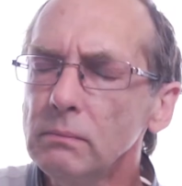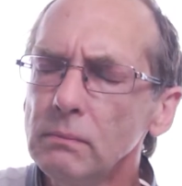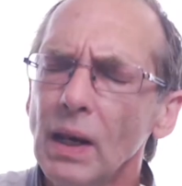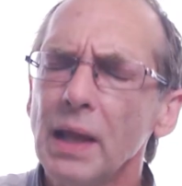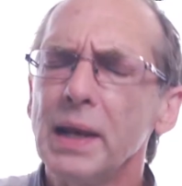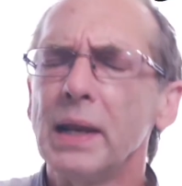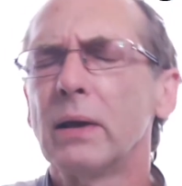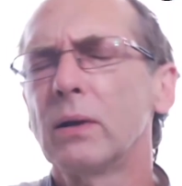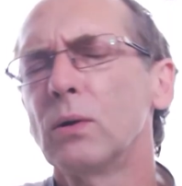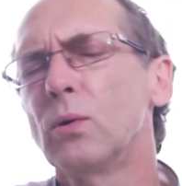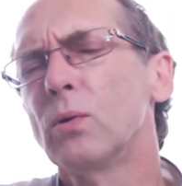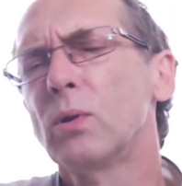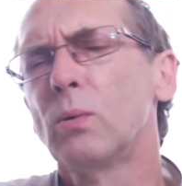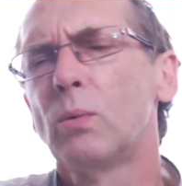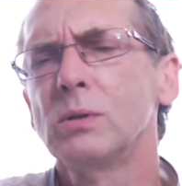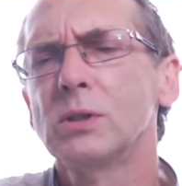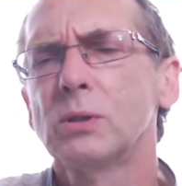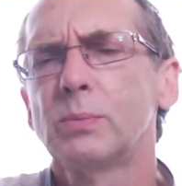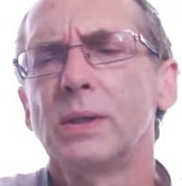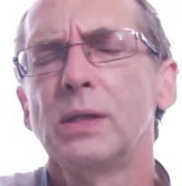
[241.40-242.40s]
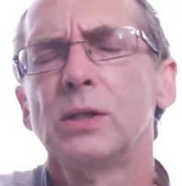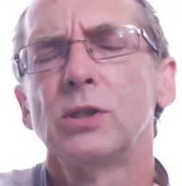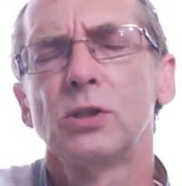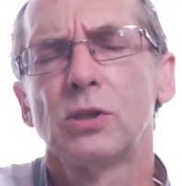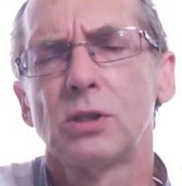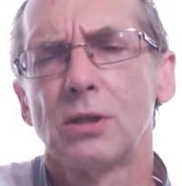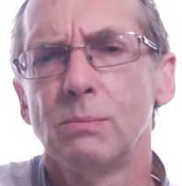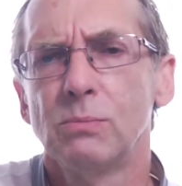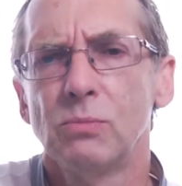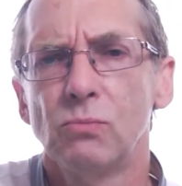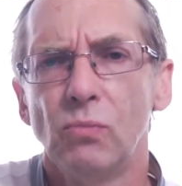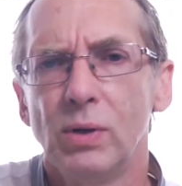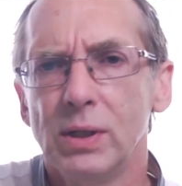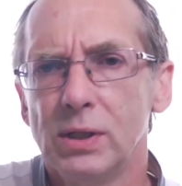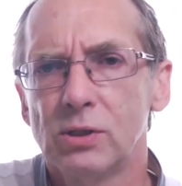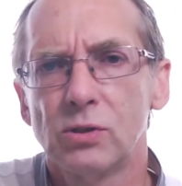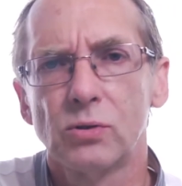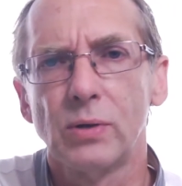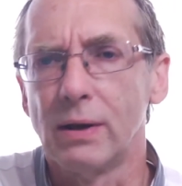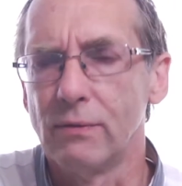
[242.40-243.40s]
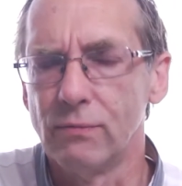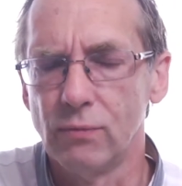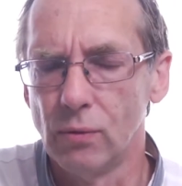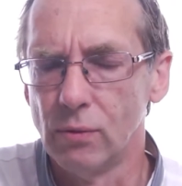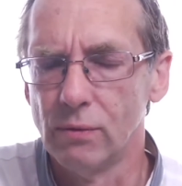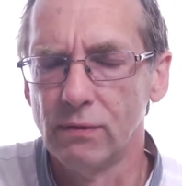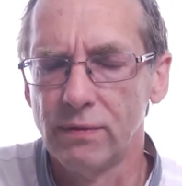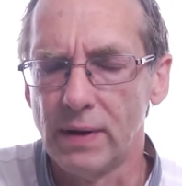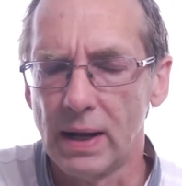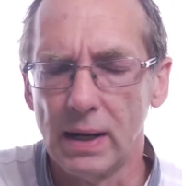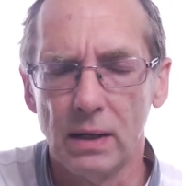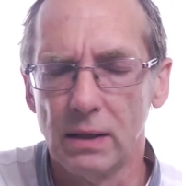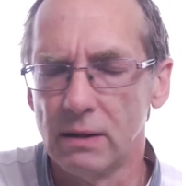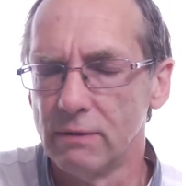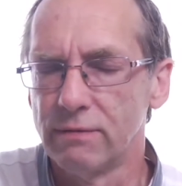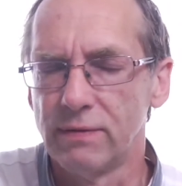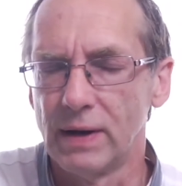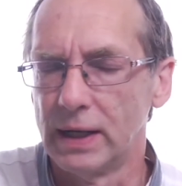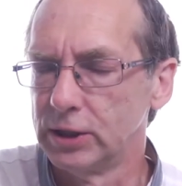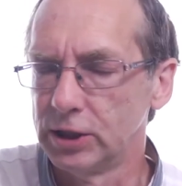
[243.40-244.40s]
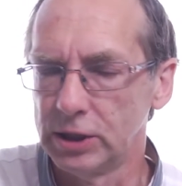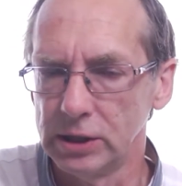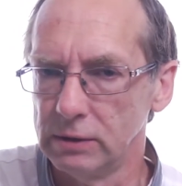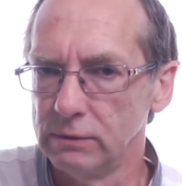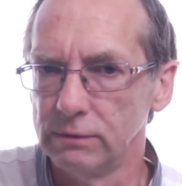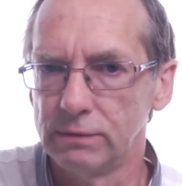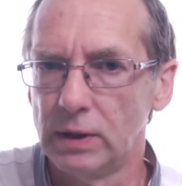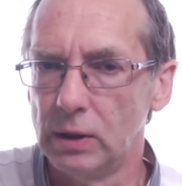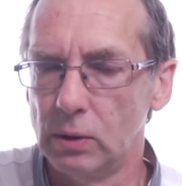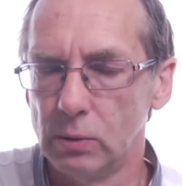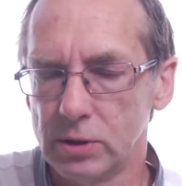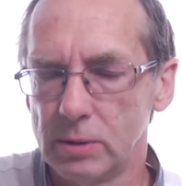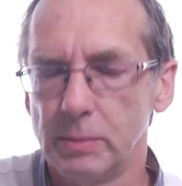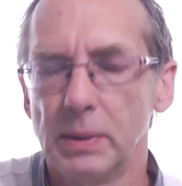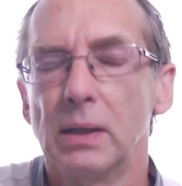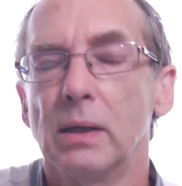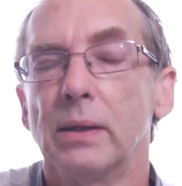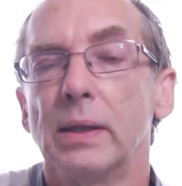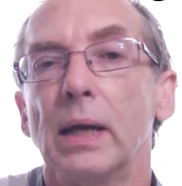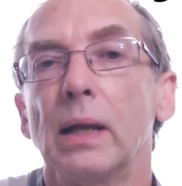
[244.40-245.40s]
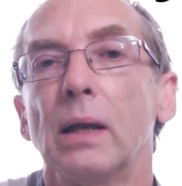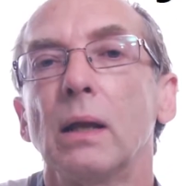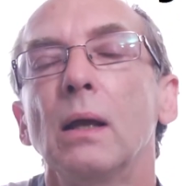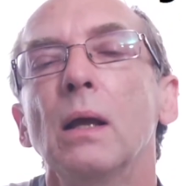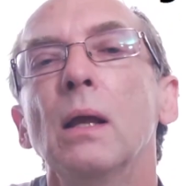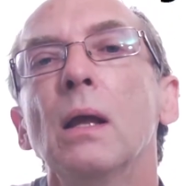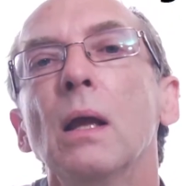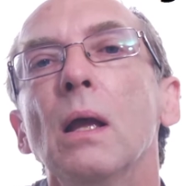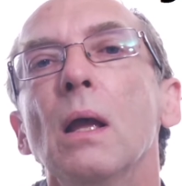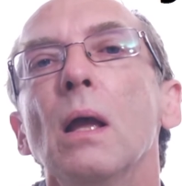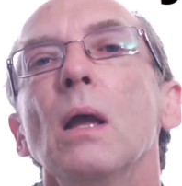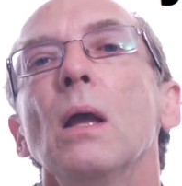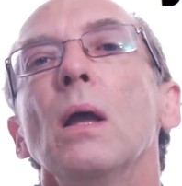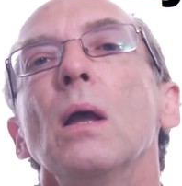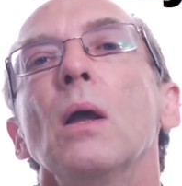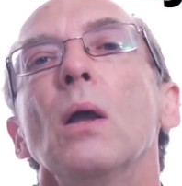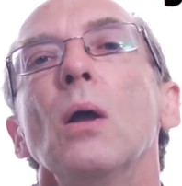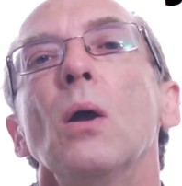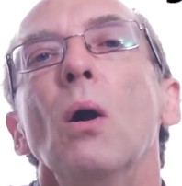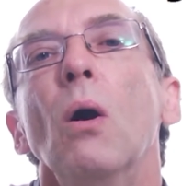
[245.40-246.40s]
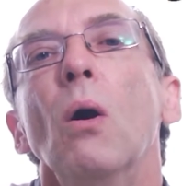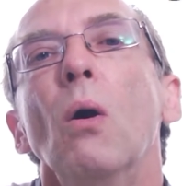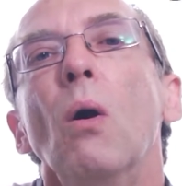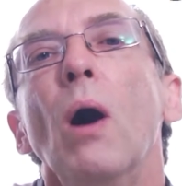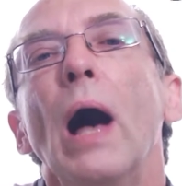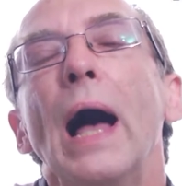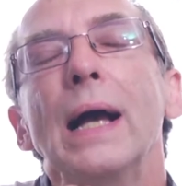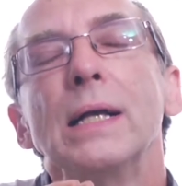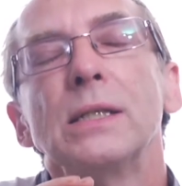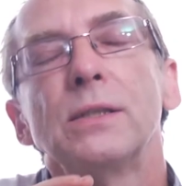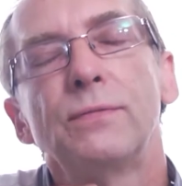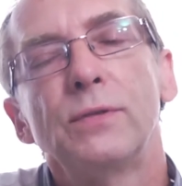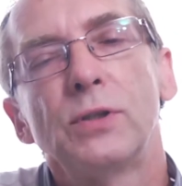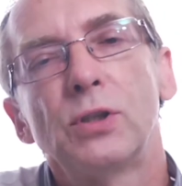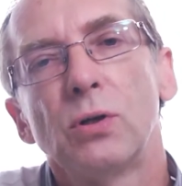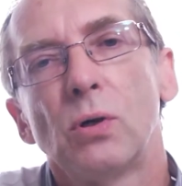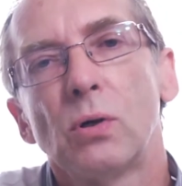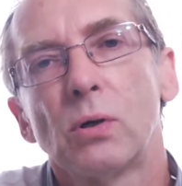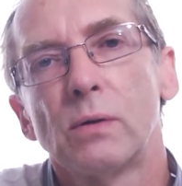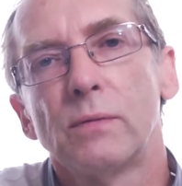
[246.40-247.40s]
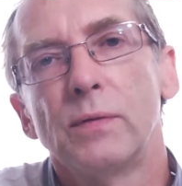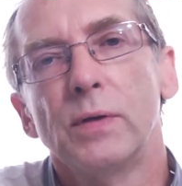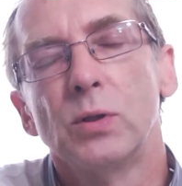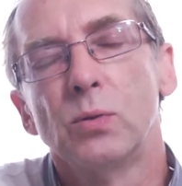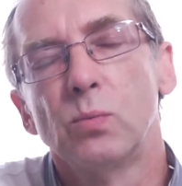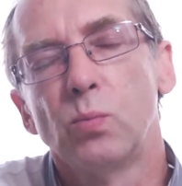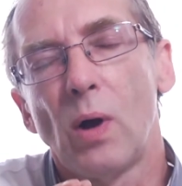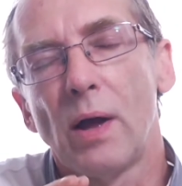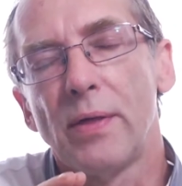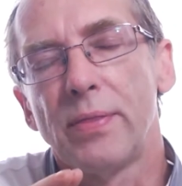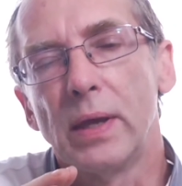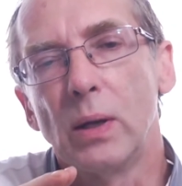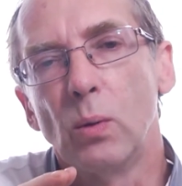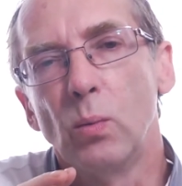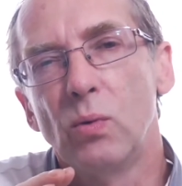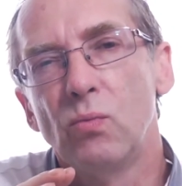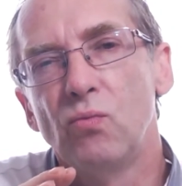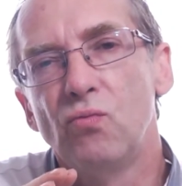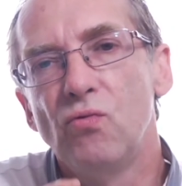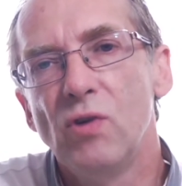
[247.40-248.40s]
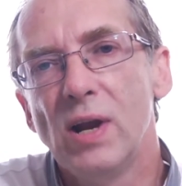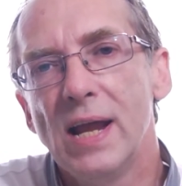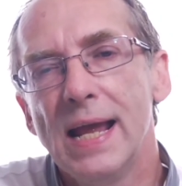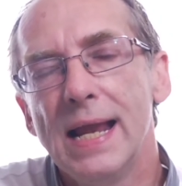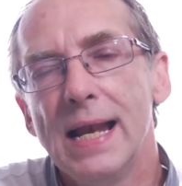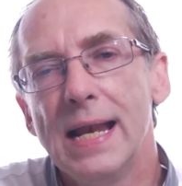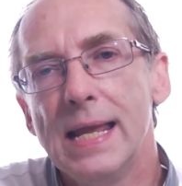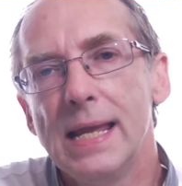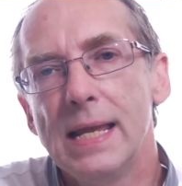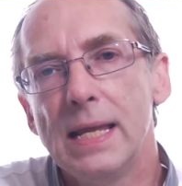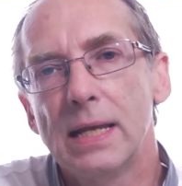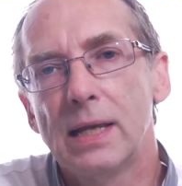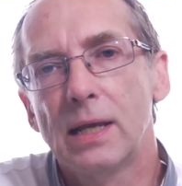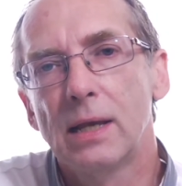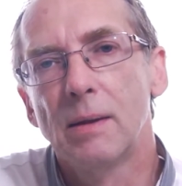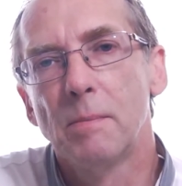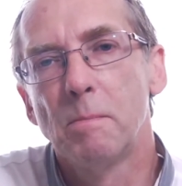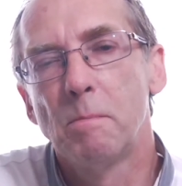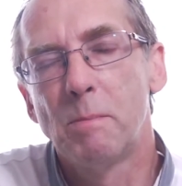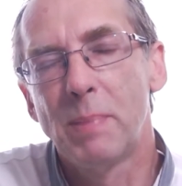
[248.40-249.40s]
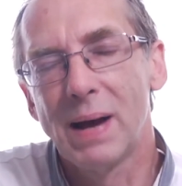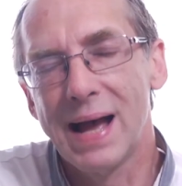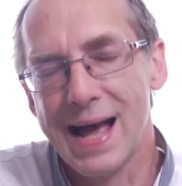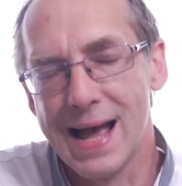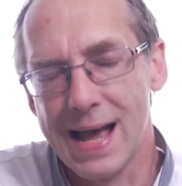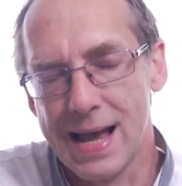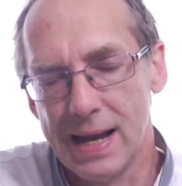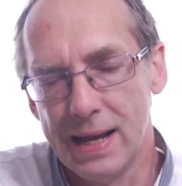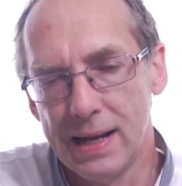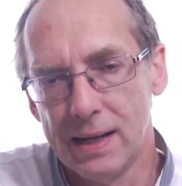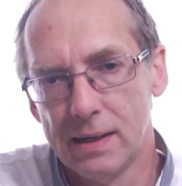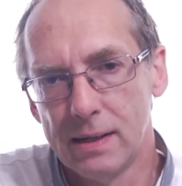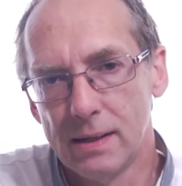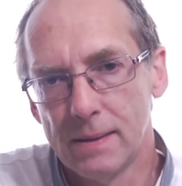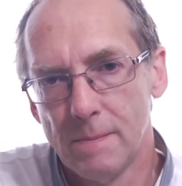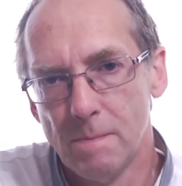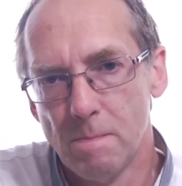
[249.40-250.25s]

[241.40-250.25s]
And I ignore the ones where there's just some really straightforward failure, the flash didn't fire or something like that. As photographers, I think we're really bad